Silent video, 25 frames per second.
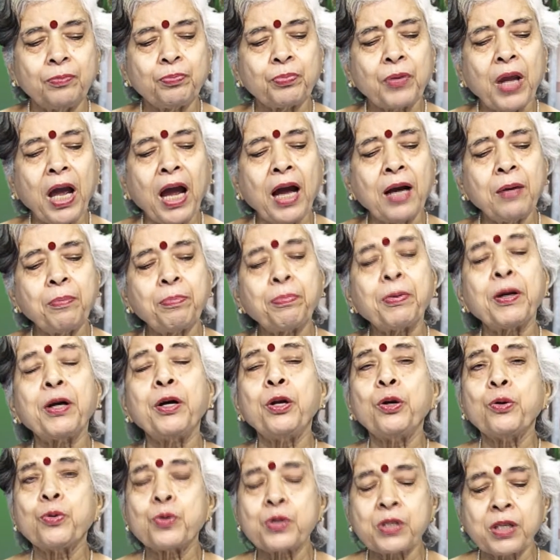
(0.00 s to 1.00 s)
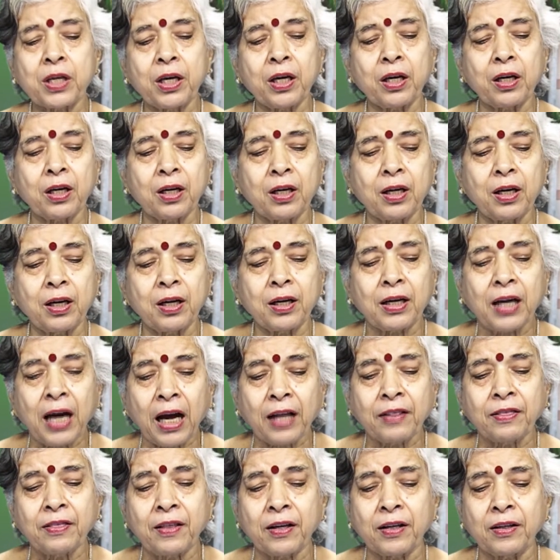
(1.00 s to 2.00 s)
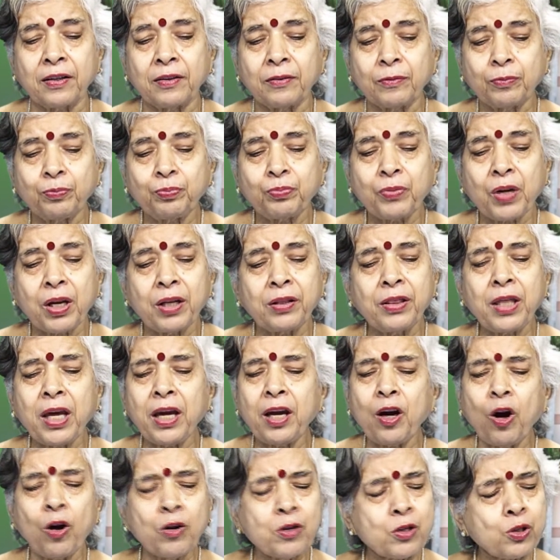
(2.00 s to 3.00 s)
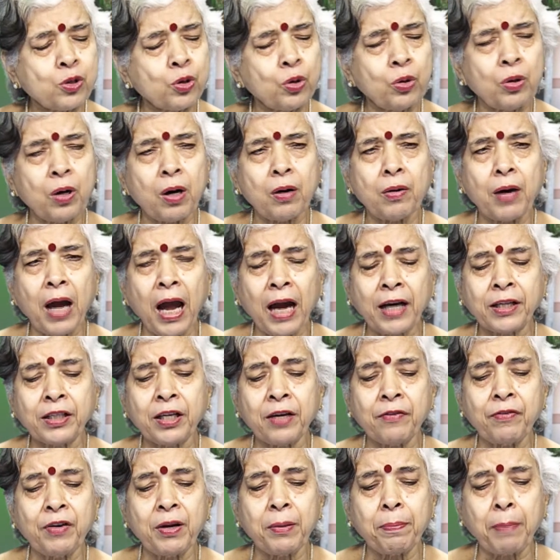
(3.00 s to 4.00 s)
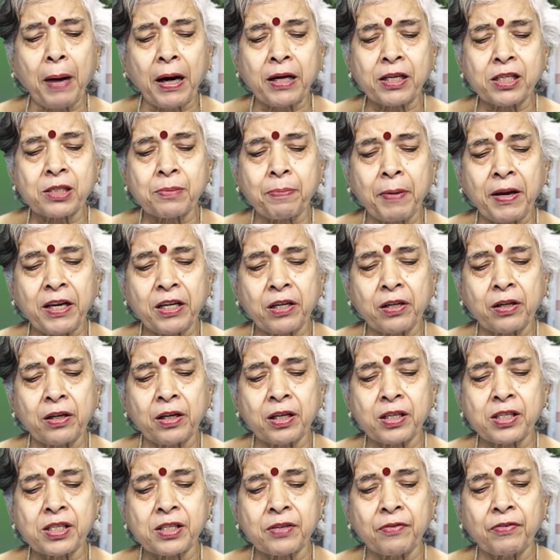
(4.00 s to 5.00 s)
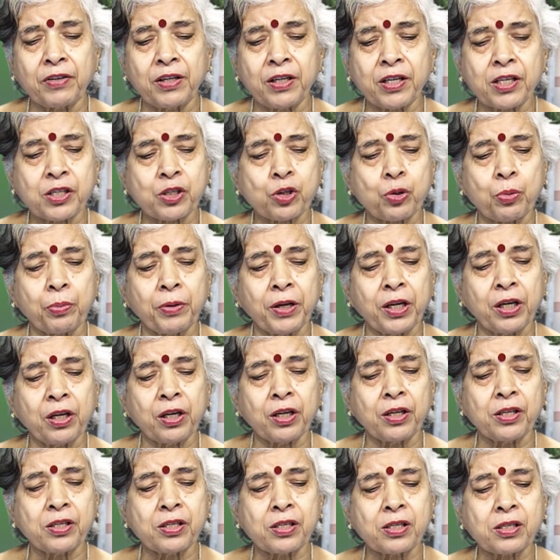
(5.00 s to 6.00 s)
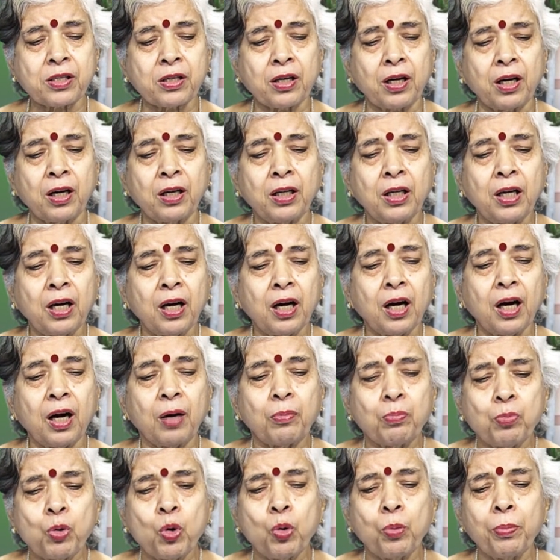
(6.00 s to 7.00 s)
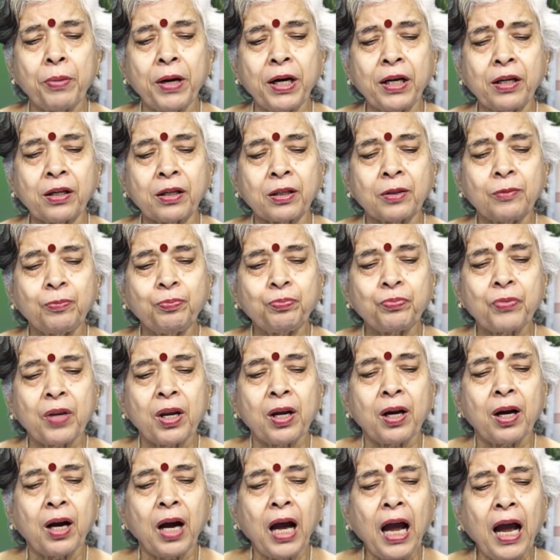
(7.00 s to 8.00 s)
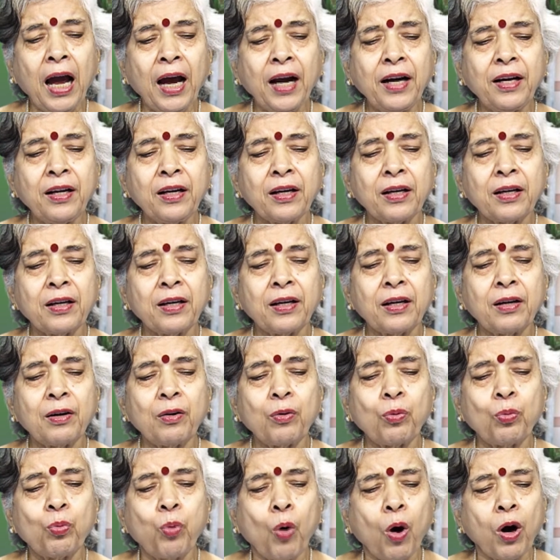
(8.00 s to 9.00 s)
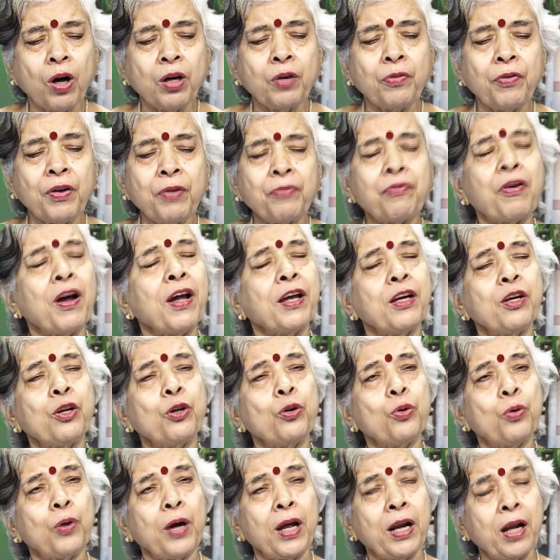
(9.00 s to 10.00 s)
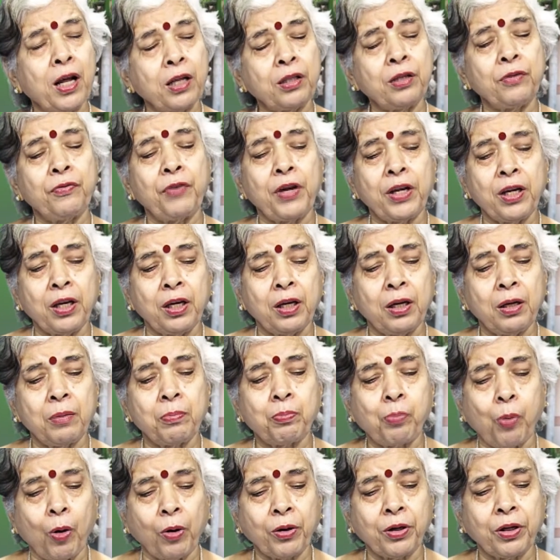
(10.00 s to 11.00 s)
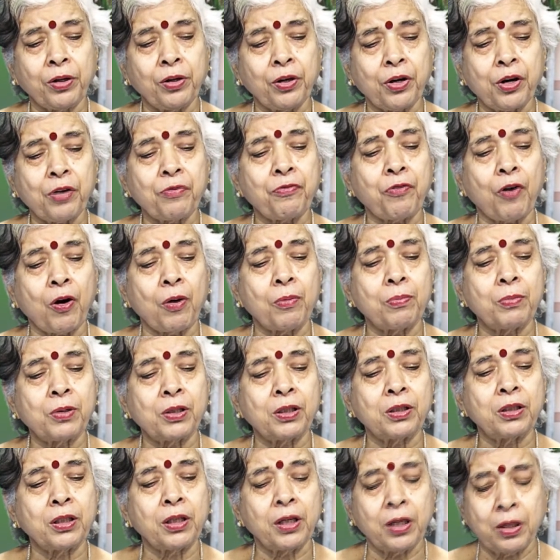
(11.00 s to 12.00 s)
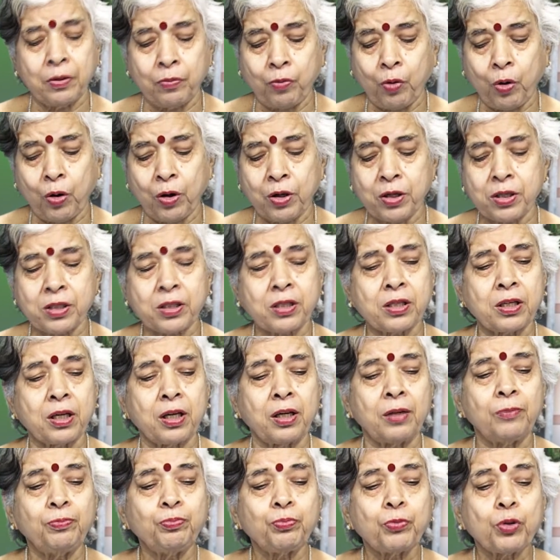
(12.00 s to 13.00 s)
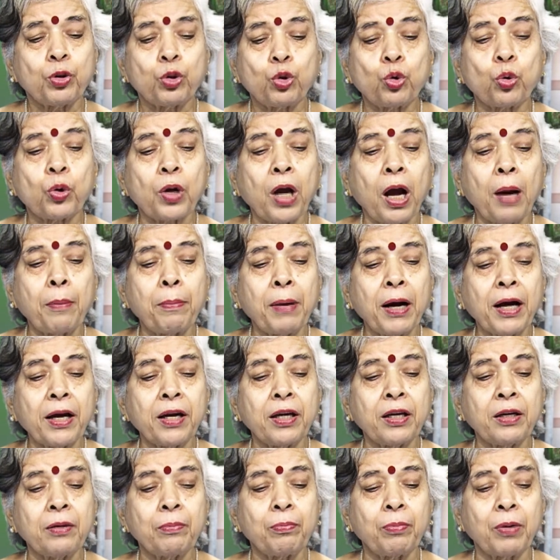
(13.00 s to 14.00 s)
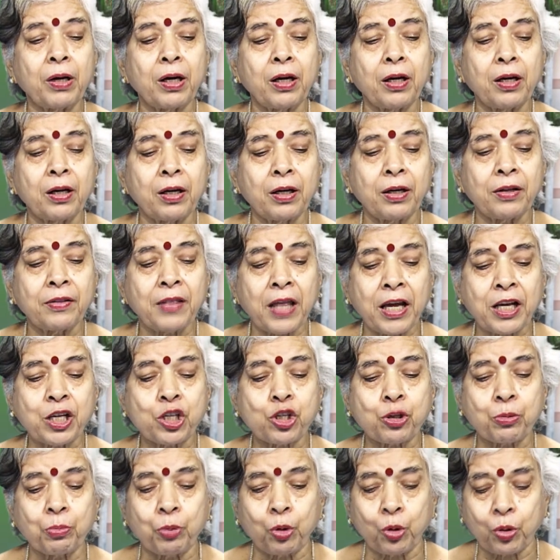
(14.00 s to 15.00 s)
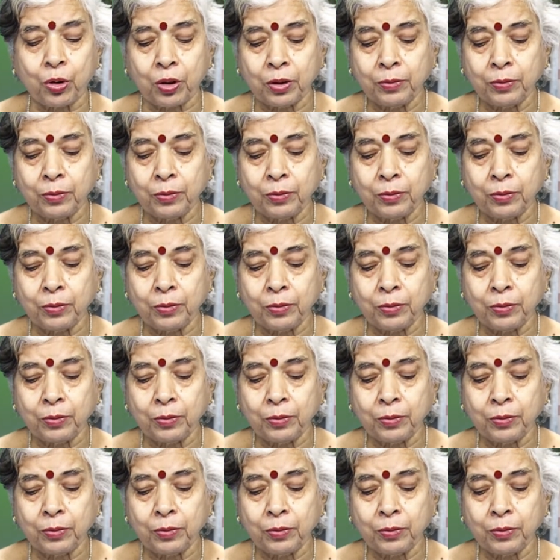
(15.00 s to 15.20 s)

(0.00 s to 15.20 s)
and producing khatar. They also actively participated in civil disobedience movement. And what we find, another very important reformer was Durgabai Deshmukh,